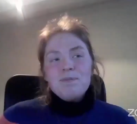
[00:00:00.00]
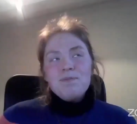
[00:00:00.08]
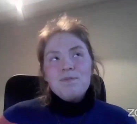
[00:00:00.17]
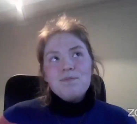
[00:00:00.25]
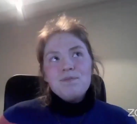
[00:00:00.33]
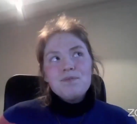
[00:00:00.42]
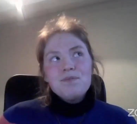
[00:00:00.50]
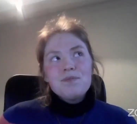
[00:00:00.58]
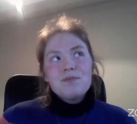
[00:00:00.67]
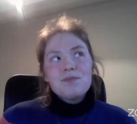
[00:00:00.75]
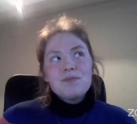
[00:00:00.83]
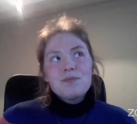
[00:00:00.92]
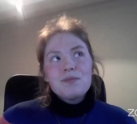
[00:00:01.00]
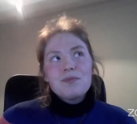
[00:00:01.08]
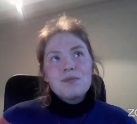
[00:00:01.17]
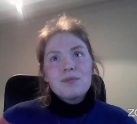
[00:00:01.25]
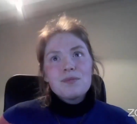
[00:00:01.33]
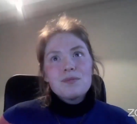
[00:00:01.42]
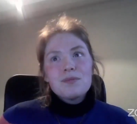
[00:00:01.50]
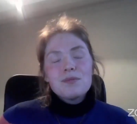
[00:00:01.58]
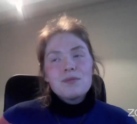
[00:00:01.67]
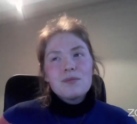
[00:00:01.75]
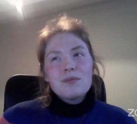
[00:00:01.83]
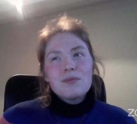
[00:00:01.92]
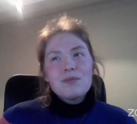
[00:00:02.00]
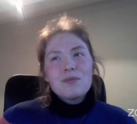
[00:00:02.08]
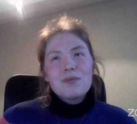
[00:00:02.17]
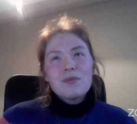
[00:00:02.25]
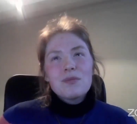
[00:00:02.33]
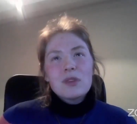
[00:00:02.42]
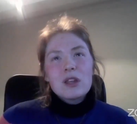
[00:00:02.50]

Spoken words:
(silence)